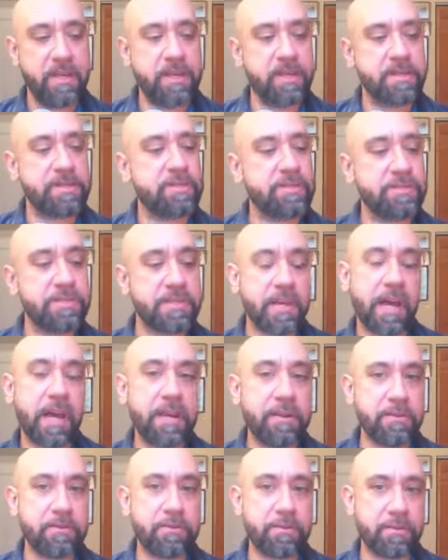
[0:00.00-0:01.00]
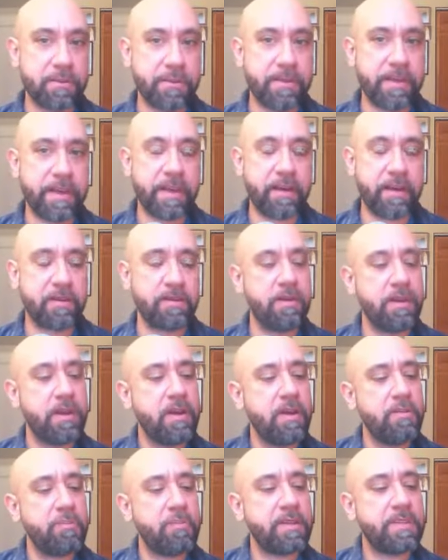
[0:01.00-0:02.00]
So there's a higher hurdle there.
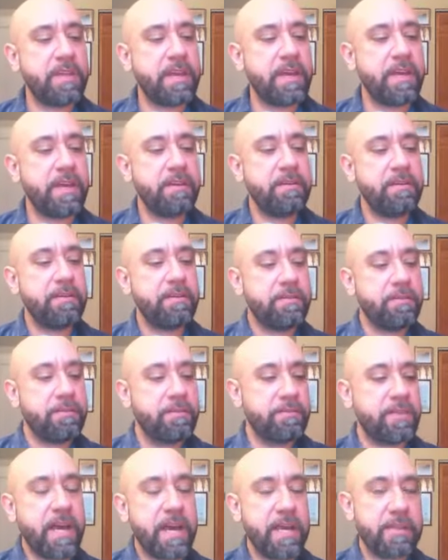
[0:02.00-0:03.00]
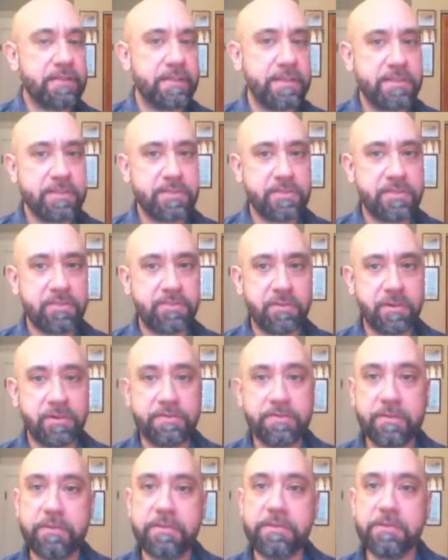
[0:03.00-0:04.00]
But then that leads to a
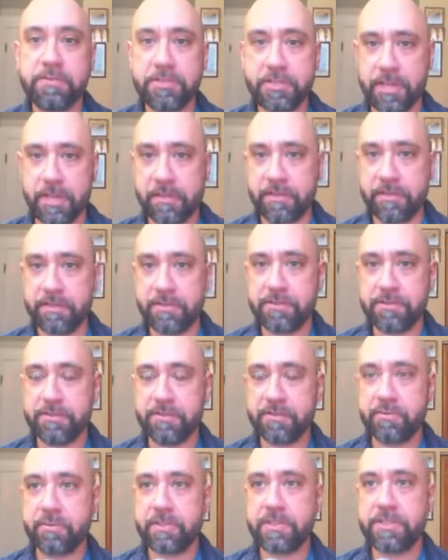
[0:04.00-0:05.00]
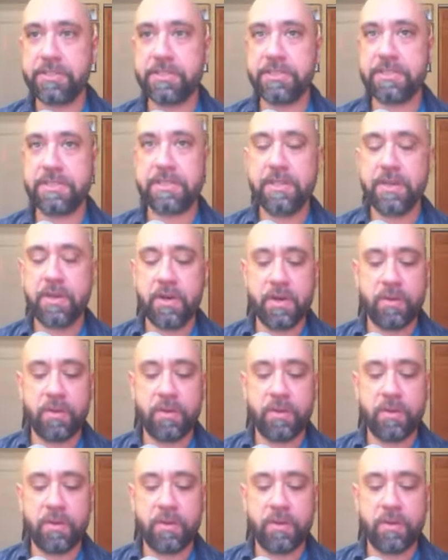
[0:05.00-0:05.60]
further challenge, which is